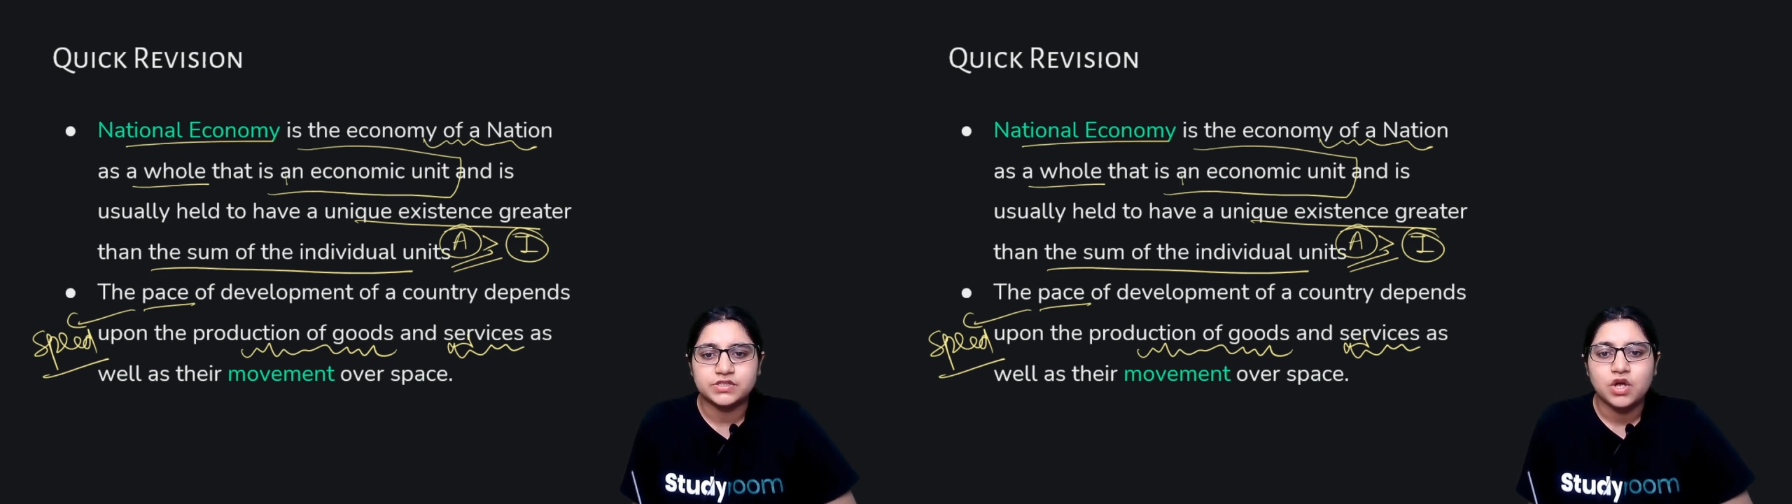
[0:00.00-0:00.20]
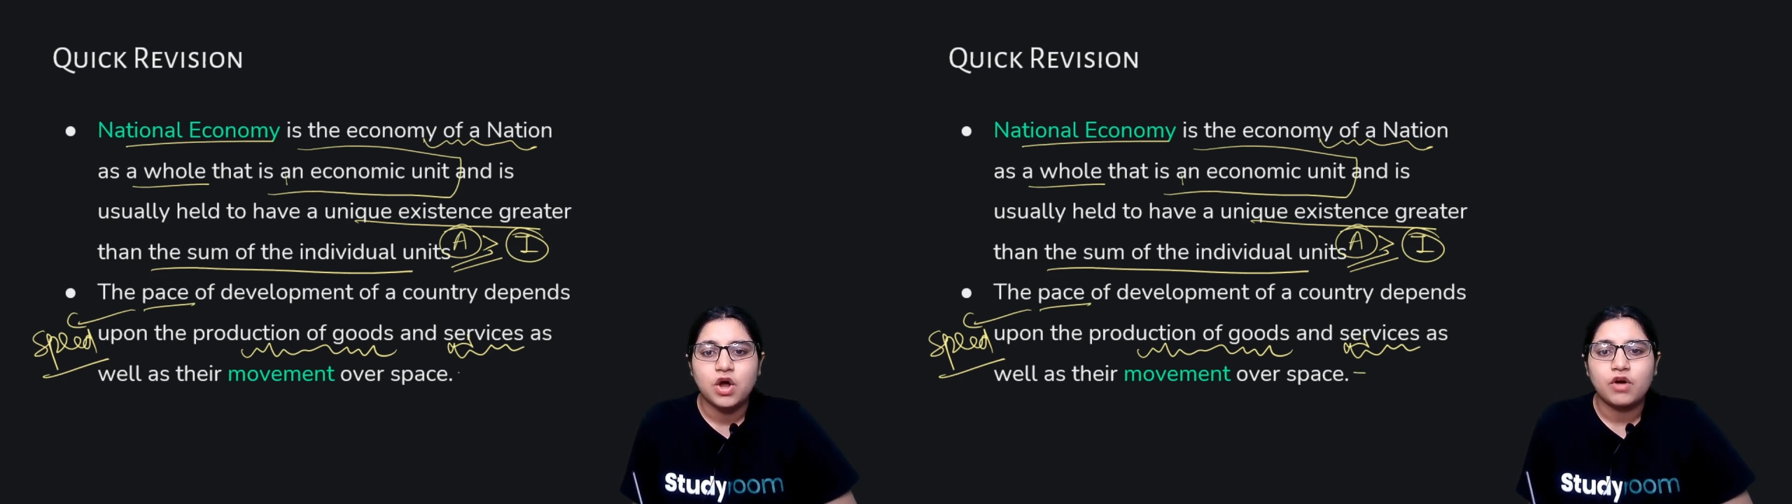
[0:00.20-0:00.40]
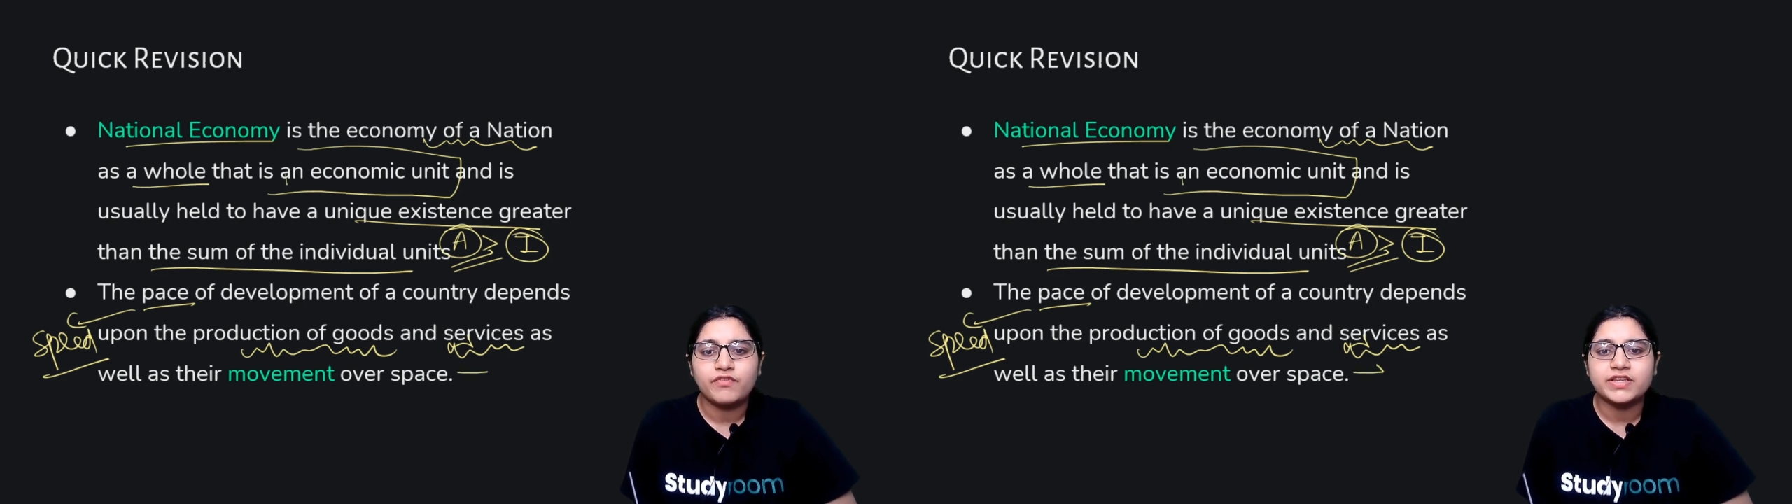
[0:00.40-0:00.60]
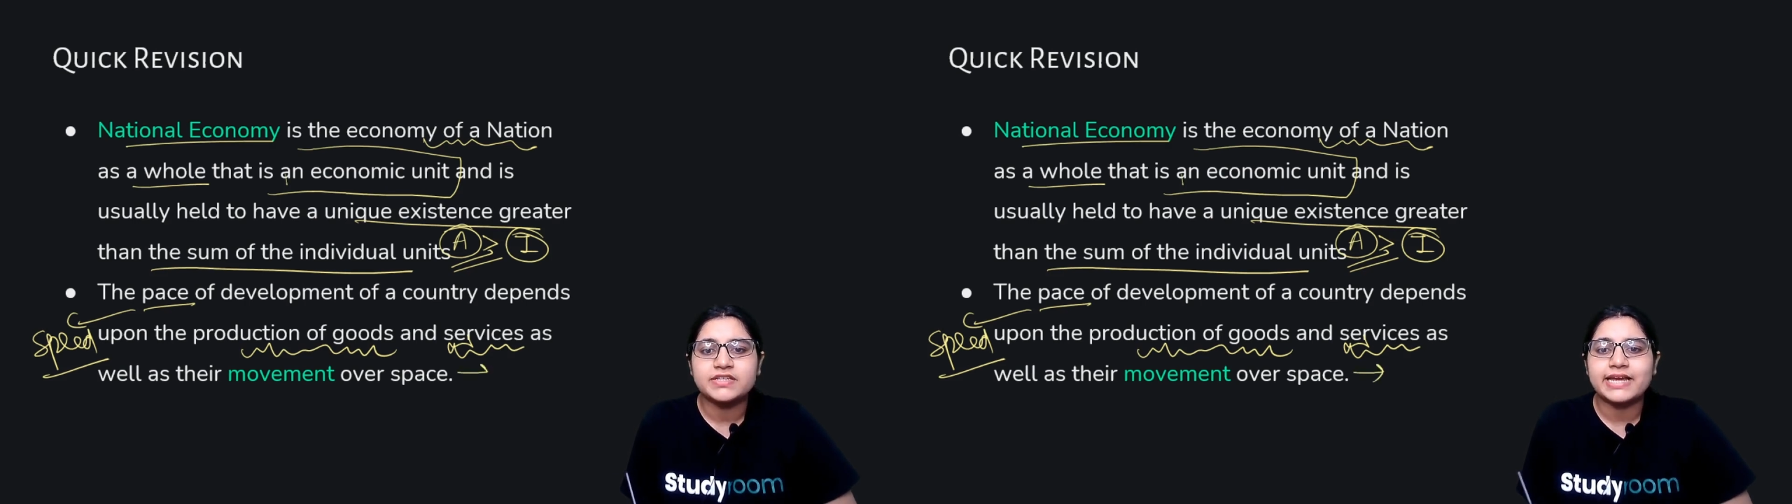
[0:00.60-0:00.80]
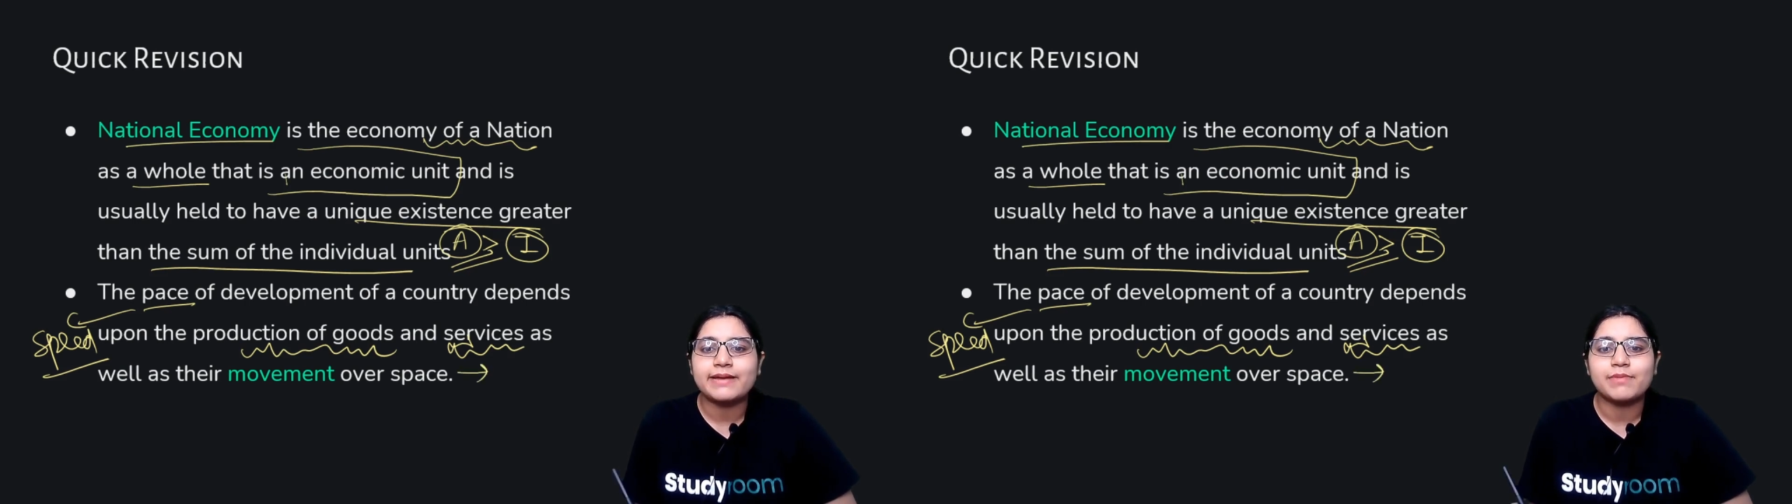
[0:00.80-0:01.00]
or with
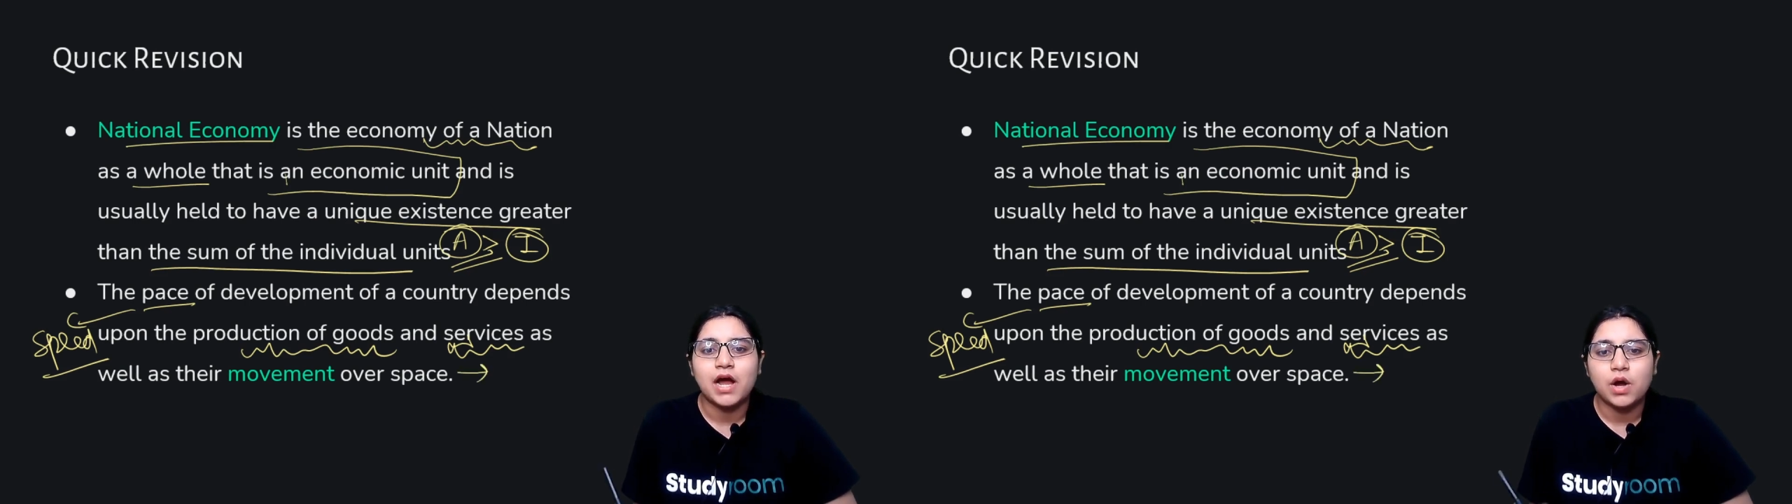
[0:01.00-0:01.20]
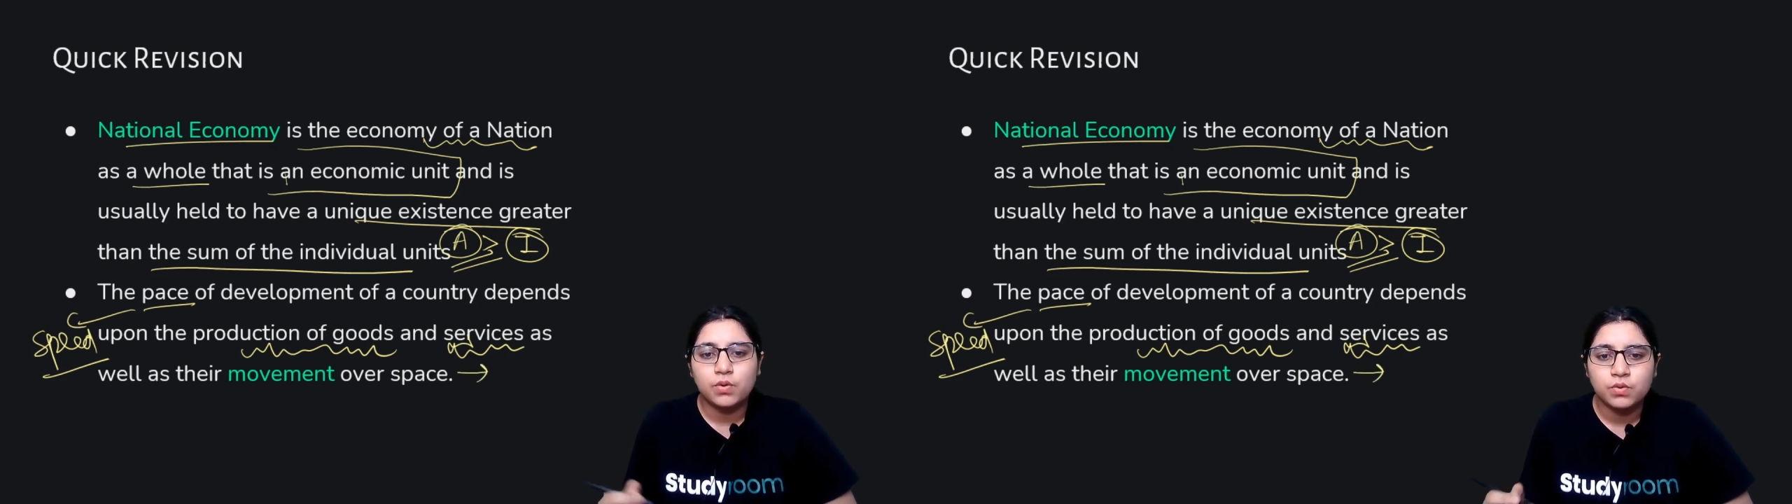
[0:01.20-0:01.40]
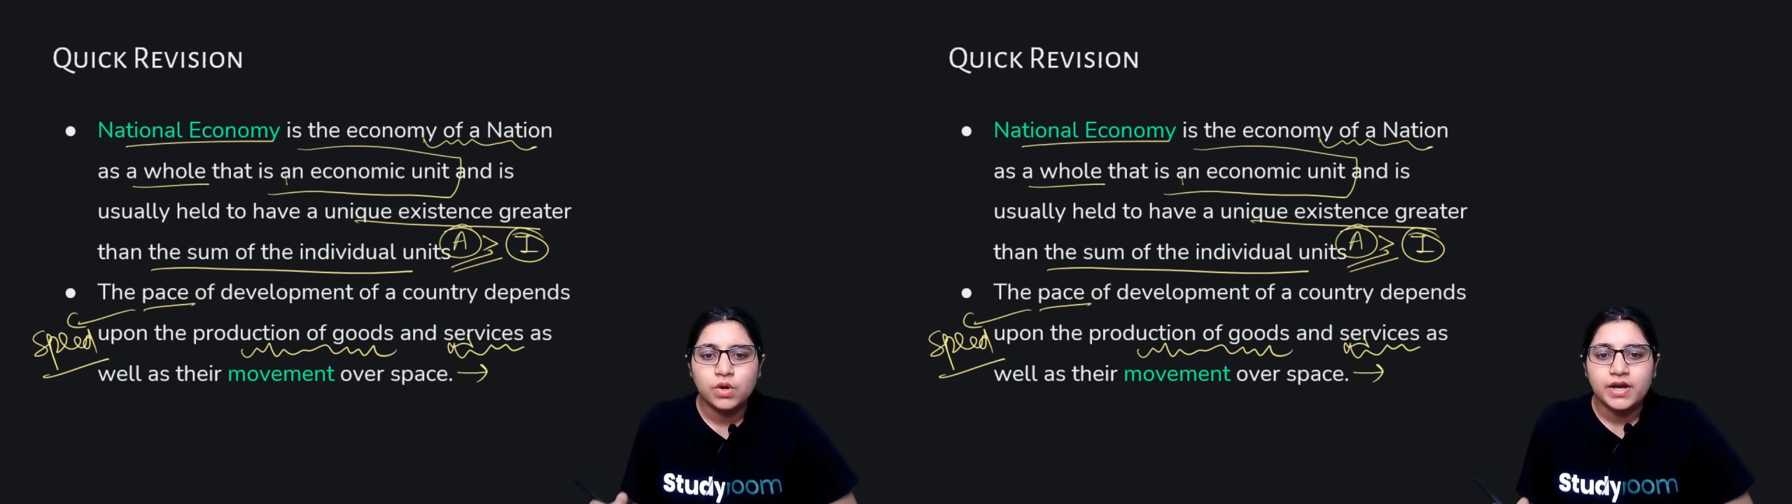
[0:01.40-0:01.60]
time how